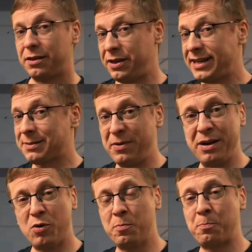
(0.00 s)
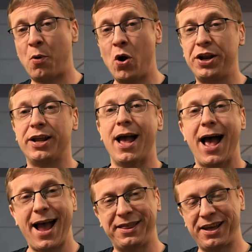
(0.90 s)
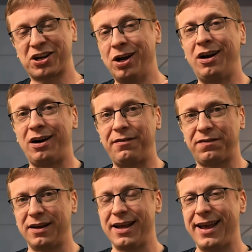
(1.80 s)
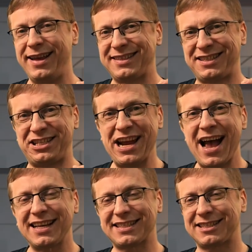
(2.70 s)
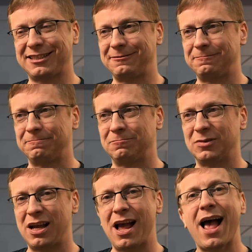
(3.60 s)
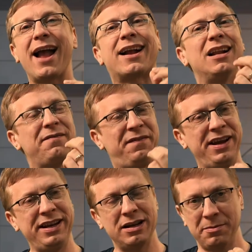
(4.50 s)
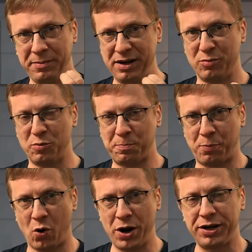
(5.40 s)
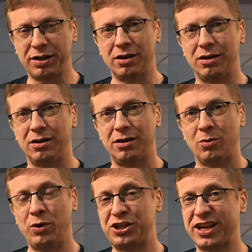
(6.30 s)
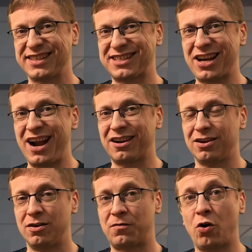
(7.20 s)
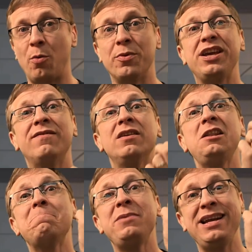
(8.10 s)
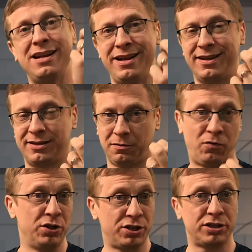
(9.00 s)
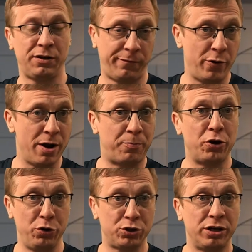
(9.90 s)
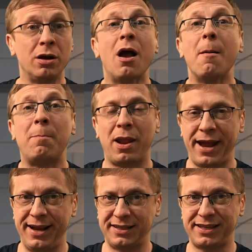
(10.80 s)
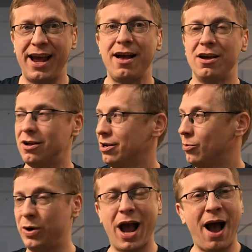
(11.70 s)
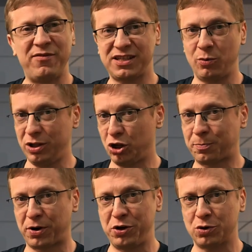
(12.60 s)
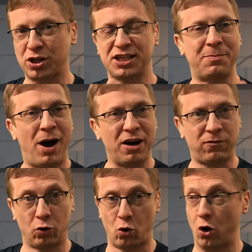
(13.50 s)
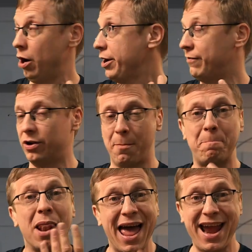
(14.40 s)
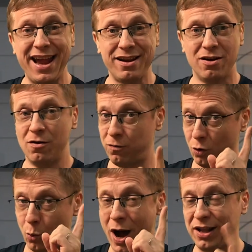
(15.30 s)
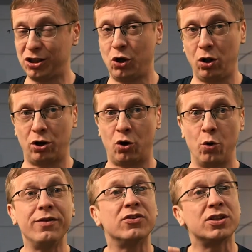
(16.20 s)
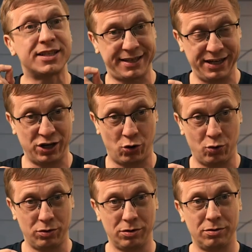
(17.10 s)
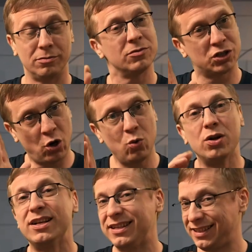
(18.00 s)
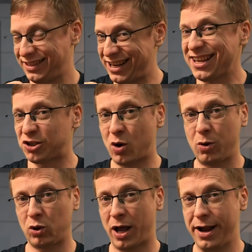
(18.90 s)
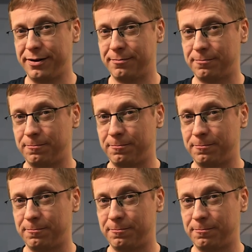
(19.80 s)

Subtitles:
This minimum point at the curve is just a convenient minimum point which can start from even millions. For instance, if we are producing planes, yeah? We obviously will not produce a smartphone or even a plane for $1 or even zero. So, just to outline.